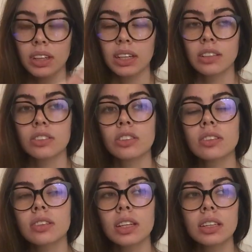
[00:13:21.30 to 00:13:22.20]
It's
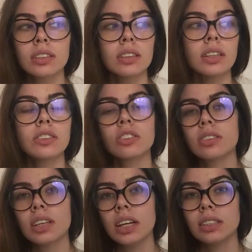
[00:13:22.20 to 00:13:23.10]
just like, it's
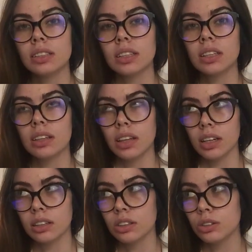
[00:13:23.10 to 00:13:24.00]
just the idea
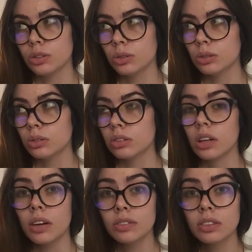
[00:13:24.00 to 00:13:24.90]
that you
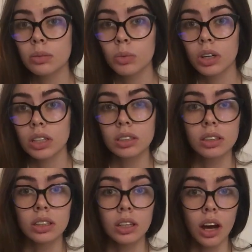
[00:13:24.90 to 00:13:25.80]
love someone
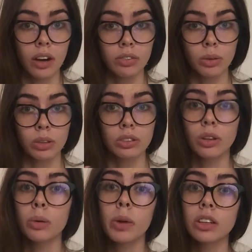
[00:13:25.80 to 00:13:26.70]
enough or
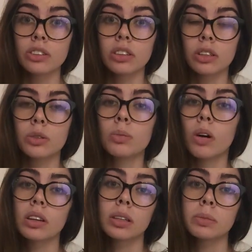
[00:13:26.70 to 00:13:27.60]
so much that you
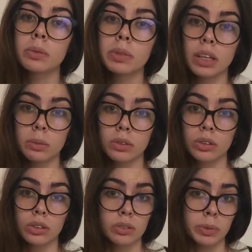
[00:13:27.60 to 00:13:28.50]
want them to be able
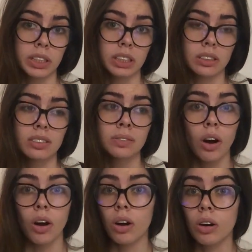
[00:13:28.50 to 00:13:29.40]
to experience
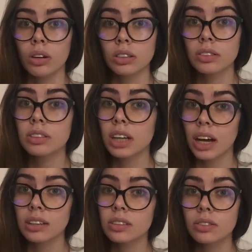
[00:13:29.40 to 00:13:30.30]
all different
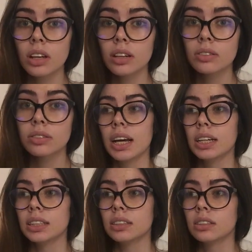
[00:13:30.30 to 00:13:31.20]
kinds of love,
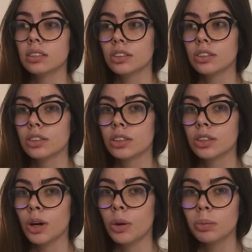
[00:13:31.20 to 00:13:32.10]
and
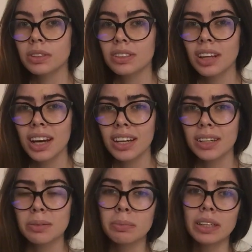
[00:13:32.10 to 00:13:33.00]
you're open to that,
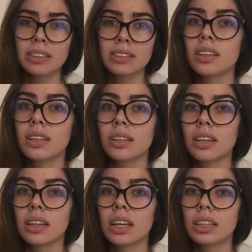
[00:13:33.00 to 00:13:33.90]
and it makes it
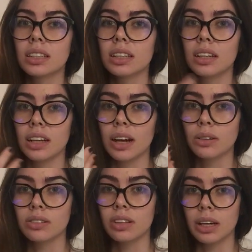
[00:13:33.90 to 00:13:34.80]
like
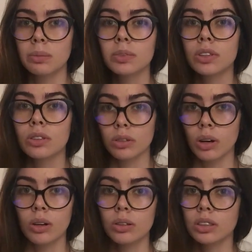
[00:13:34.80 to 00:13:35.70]
allows them to
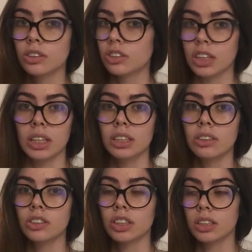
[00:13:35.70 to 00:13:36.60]
grow and
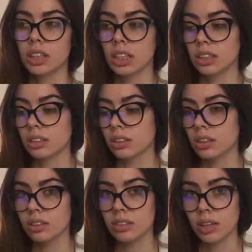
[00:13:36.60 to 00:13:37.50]
change, and like
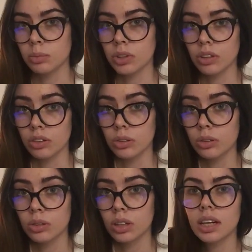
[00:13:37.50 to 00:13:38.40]
the same with
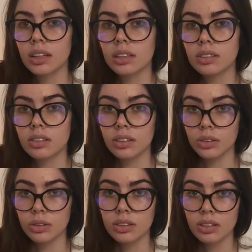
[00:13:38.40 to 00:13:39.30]
you. Yeah, they see
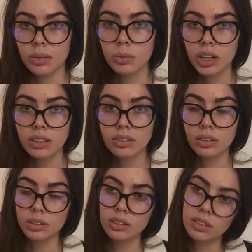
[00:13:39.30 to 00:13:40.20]
you the same way,
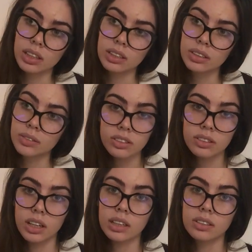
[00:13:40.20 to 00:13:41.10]
so it's like just
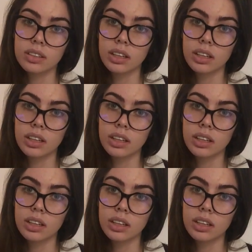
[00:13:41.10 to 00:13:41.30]
nice.